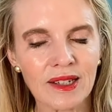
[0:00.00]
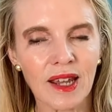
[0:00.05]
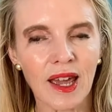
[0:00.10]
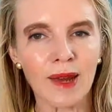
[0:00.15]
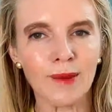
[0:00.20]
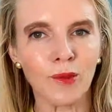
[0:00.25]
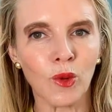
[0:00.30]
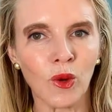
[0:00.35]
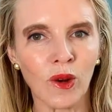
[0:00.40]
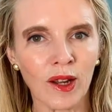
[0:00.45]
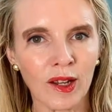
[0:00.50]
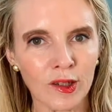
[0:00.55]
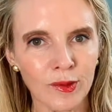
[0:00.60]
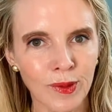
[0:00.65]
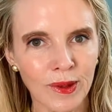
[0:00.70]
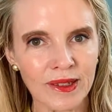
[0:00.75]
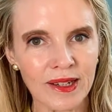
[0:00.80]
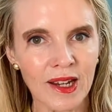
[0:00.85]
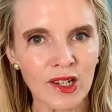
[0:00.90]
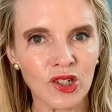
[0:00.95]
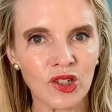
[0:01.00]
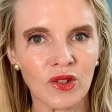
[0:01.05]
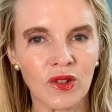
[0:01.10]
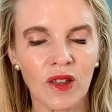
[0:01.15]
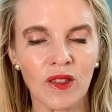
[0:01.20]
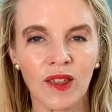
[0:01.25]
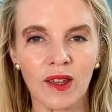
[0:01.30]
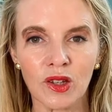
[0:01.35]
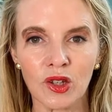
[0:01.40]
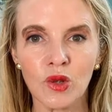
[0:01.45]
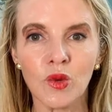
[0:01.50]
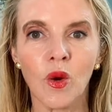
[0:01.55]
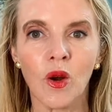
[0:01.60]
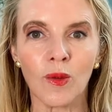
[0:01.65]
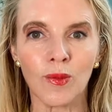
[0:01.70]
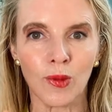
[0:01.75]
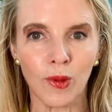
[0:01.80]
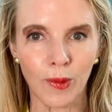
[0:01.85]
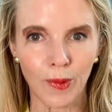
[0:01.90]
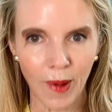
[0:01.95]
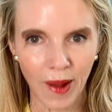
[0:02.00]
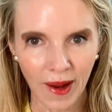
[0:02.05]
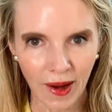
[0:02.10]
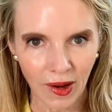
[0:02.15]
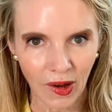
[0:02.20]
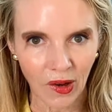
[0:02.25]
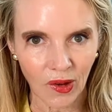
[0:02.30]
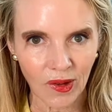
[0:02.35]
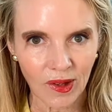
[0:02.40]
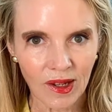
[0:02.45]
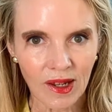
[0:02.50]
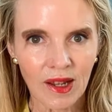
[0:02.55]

and more expectation that you are prepared.